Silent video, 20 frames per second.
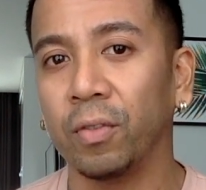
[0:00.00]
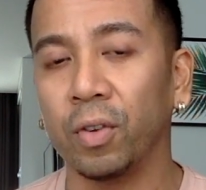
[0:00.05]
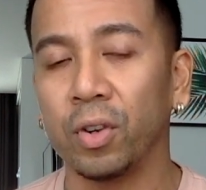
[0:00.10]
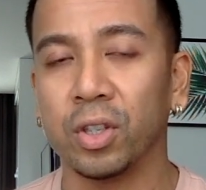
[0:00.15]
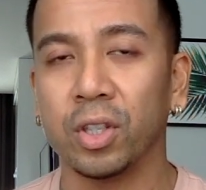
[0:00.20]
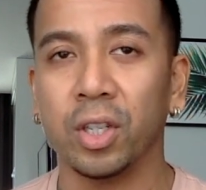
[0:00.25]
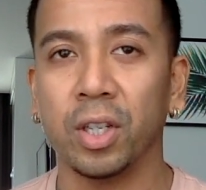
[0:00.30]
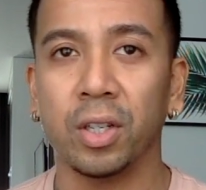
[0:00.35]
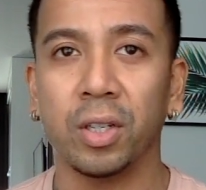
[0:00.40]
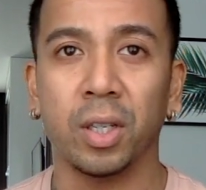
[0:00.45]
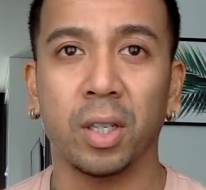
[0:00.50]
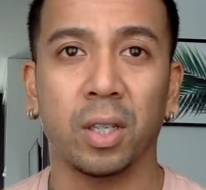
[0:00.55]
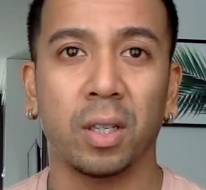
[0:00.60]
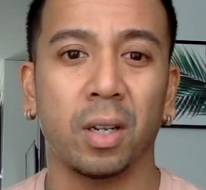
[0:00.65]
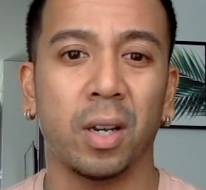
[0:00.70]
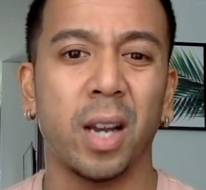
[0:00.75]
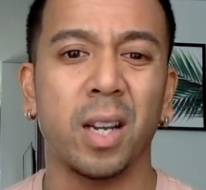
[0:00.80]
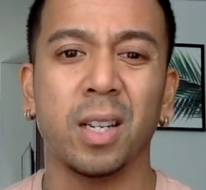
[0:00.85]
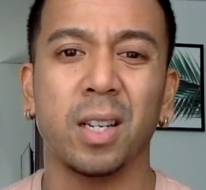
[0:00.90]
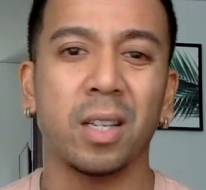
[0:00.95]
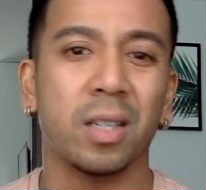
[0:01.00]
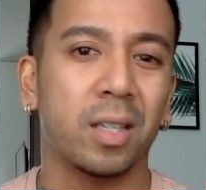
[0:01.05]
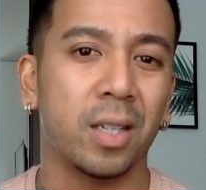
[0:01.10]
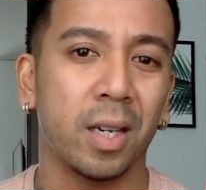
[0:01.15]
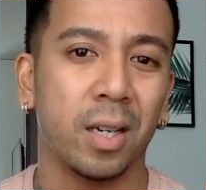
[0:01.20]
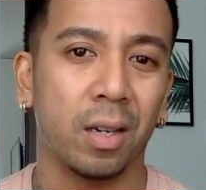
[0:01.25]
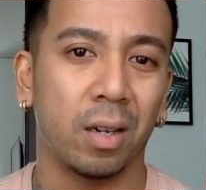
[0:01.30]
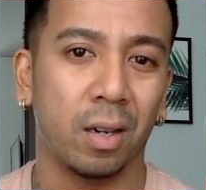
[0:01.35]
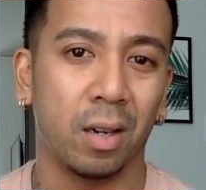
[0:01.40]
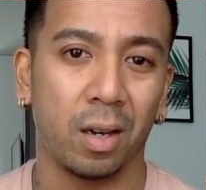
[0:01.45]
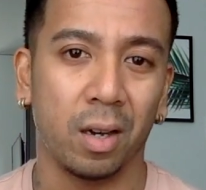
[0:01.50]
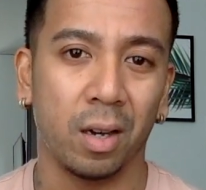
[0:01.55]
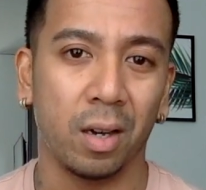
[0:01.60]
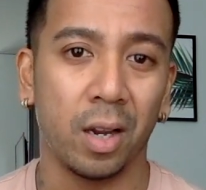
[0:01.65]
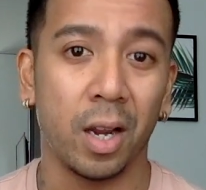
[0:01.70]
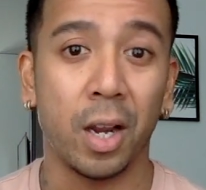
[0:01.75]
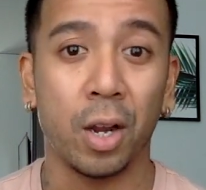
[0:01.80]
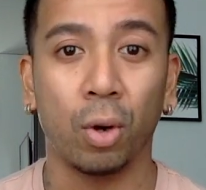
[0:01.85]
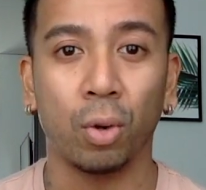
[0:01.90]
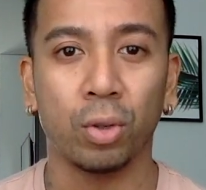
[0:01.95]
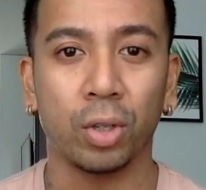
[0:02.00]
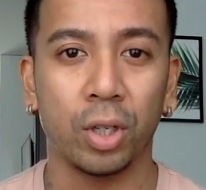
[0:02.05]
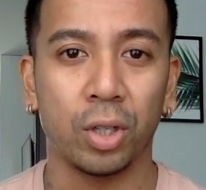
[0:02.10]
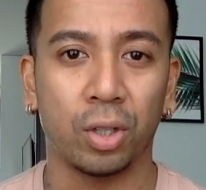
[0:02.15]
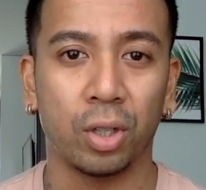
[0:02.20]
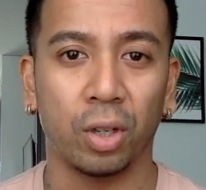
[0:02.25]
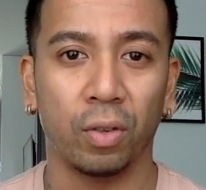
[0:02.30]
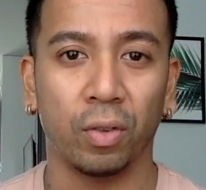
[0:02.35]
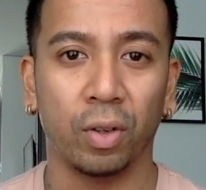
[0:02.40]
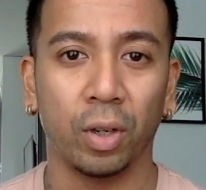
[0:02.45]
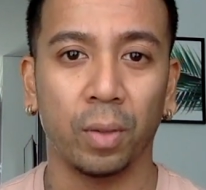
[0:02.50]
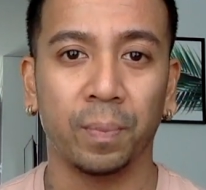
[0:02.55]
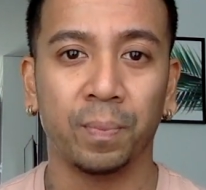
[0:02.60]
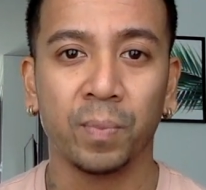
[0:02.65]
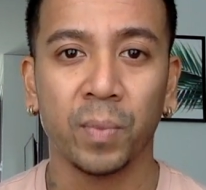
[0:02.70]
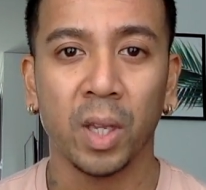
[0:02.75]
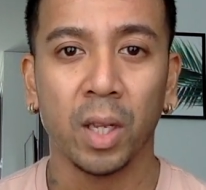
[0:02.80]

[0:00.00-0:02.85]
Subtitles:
versus just letting it sit on a hosted server.